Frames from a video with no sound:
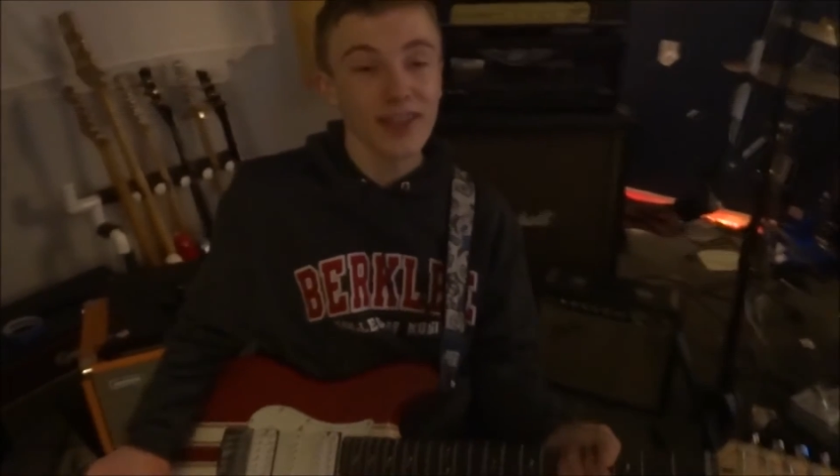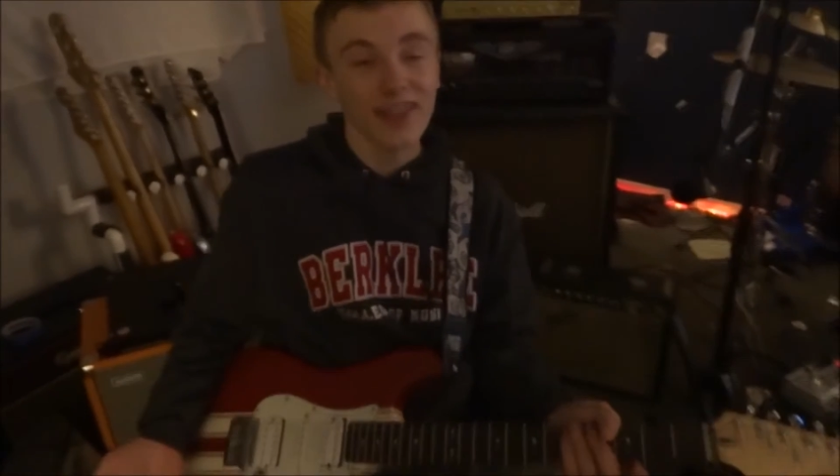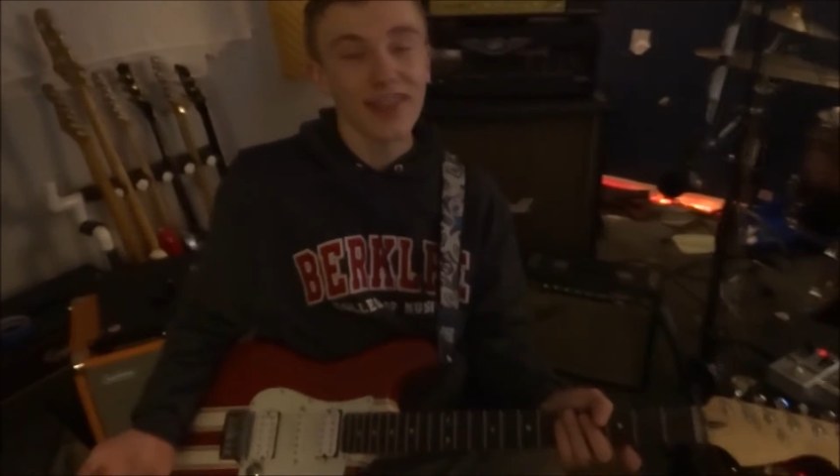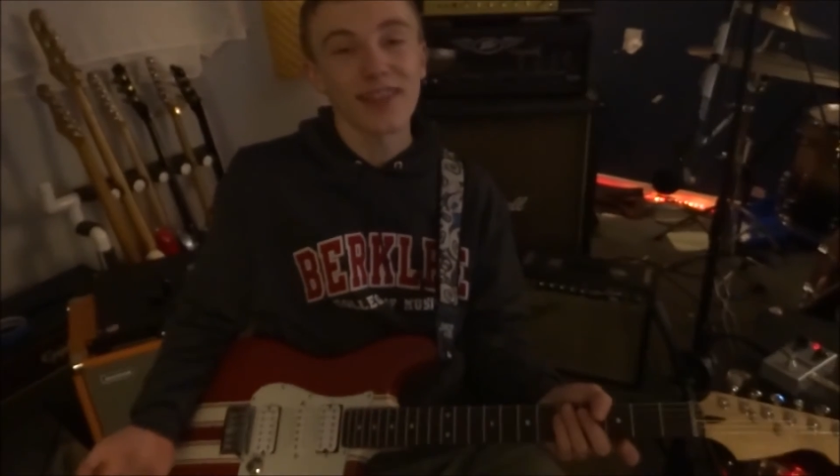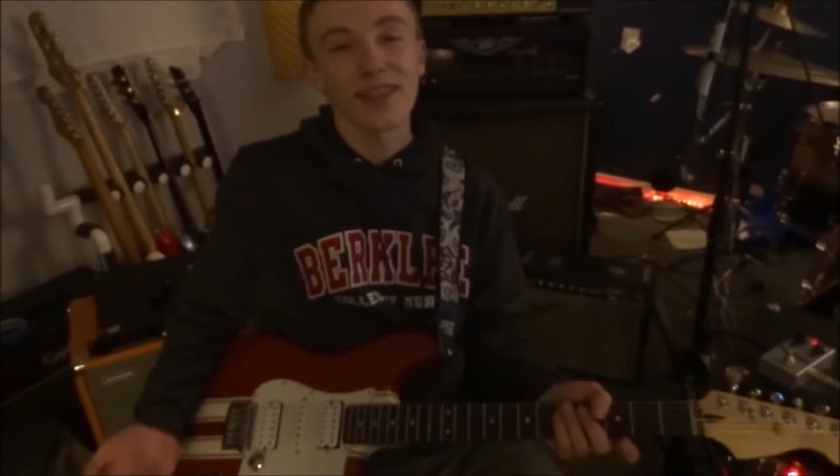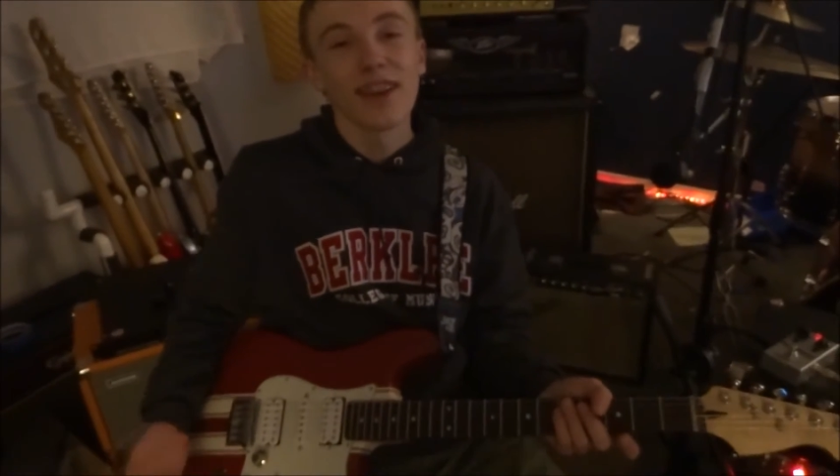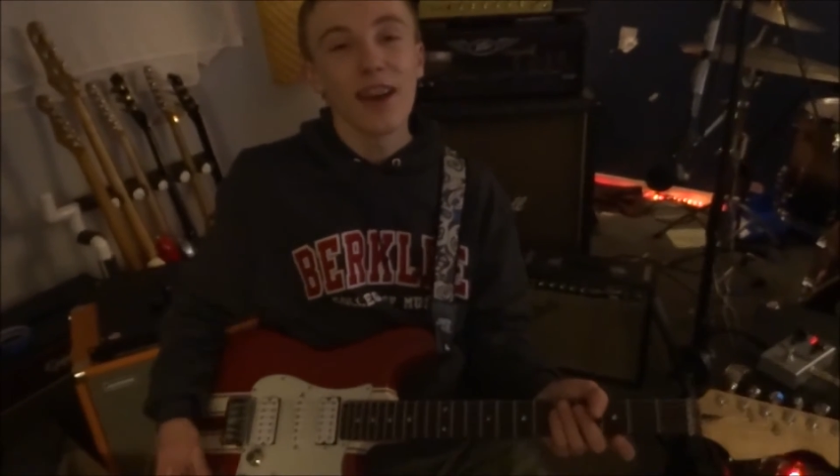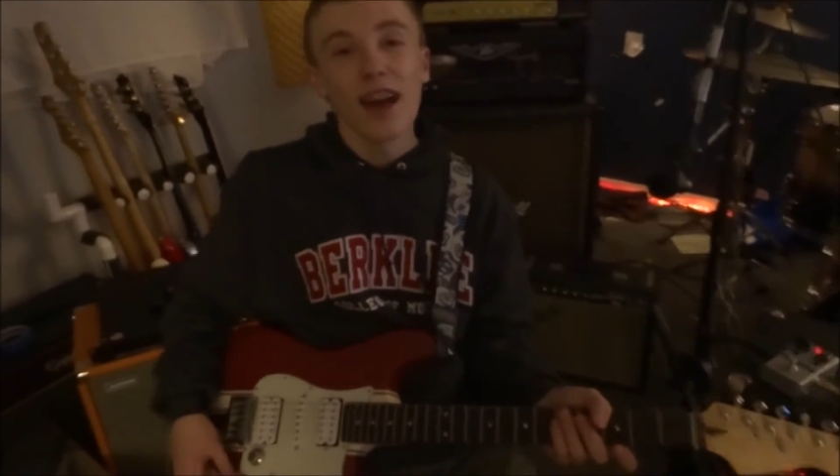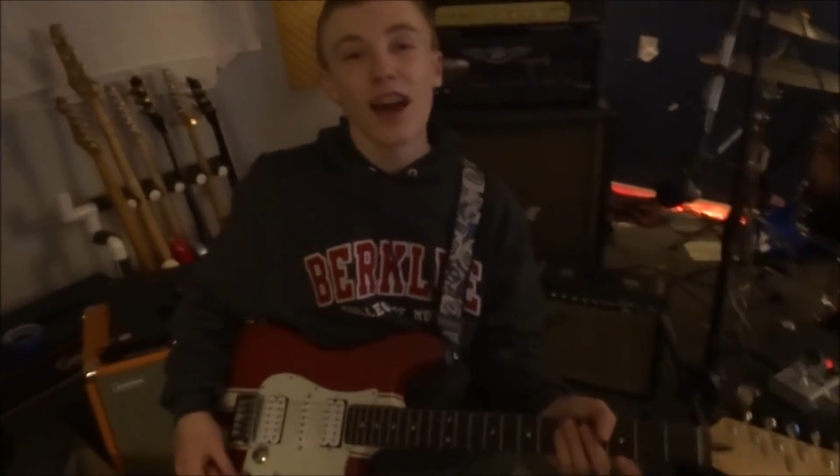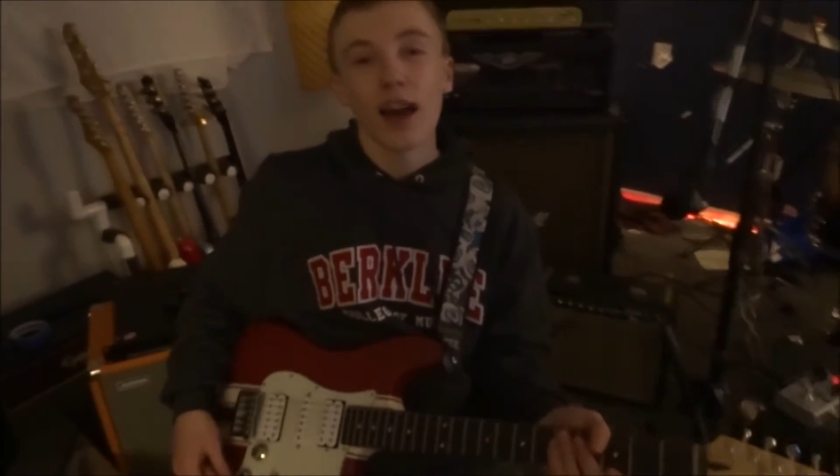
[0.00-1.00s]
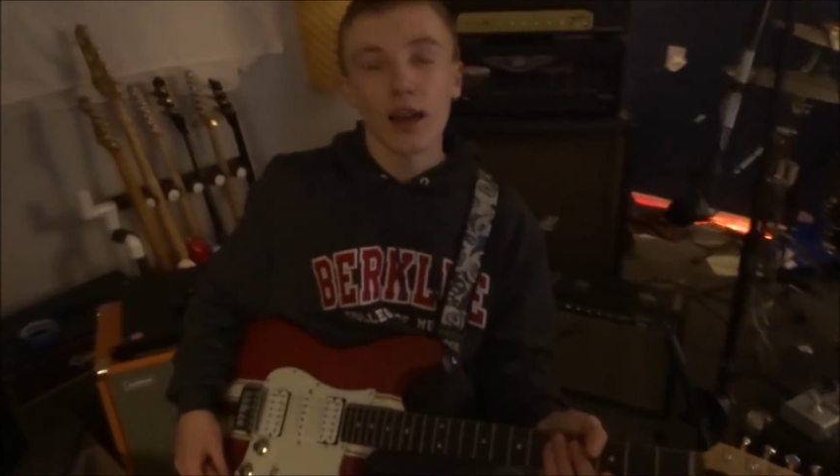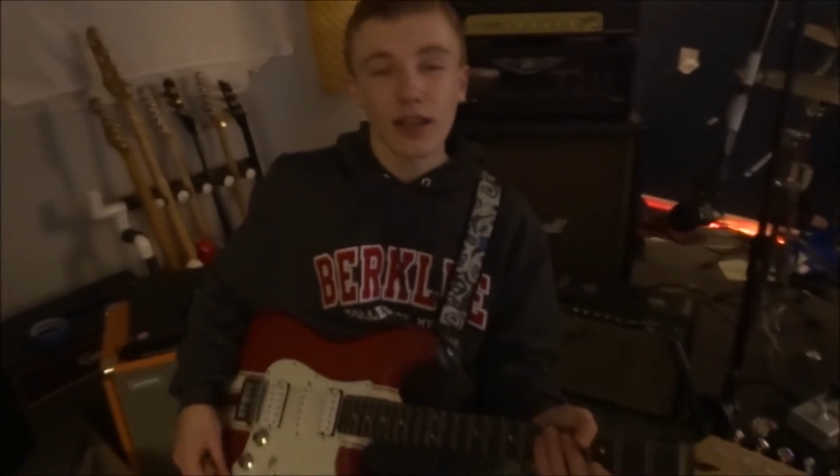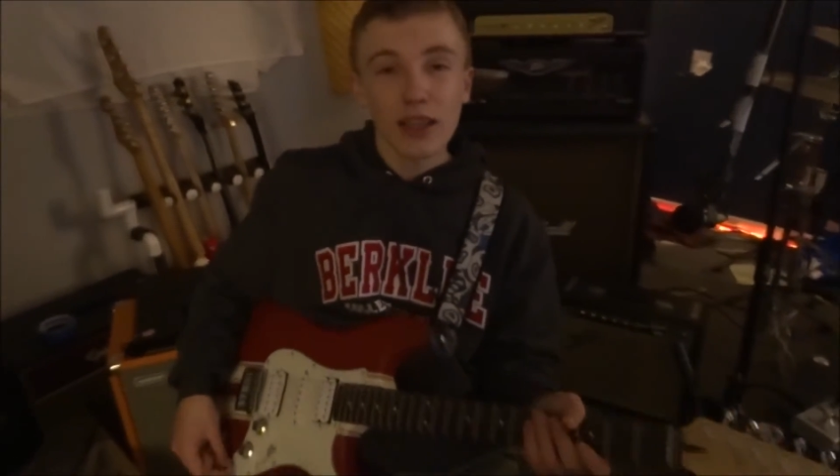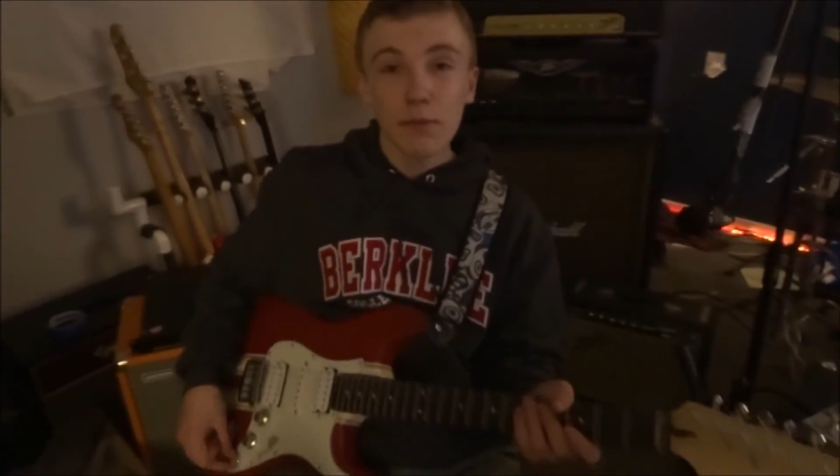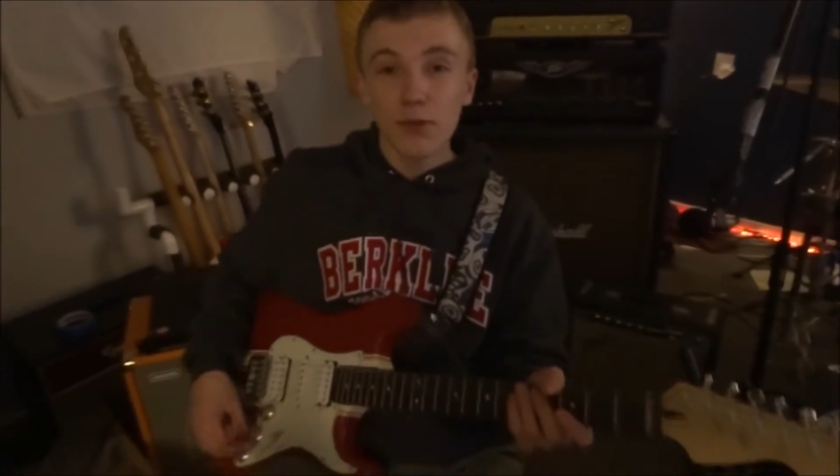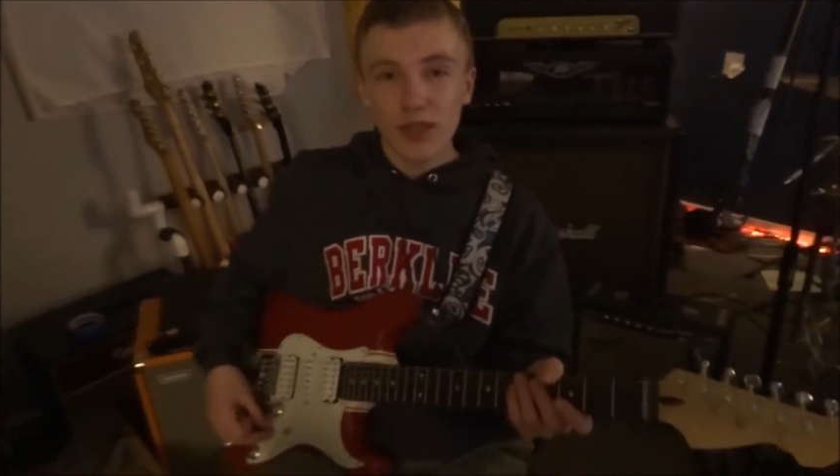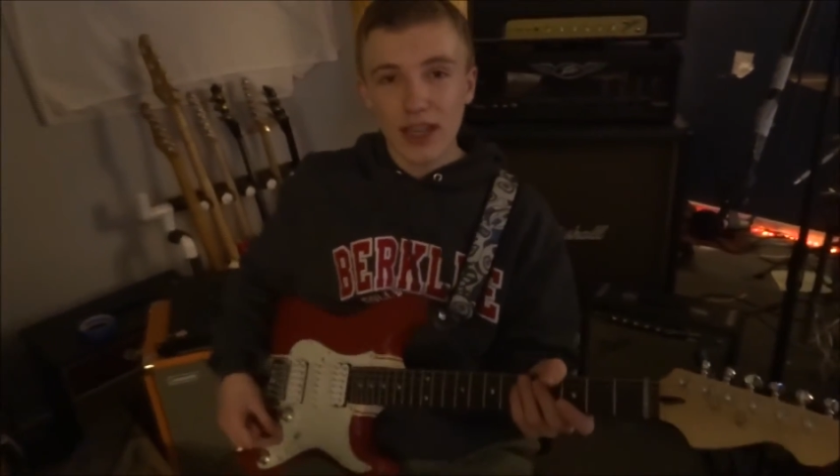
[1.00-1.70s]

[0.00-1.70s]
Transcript: it says clean boost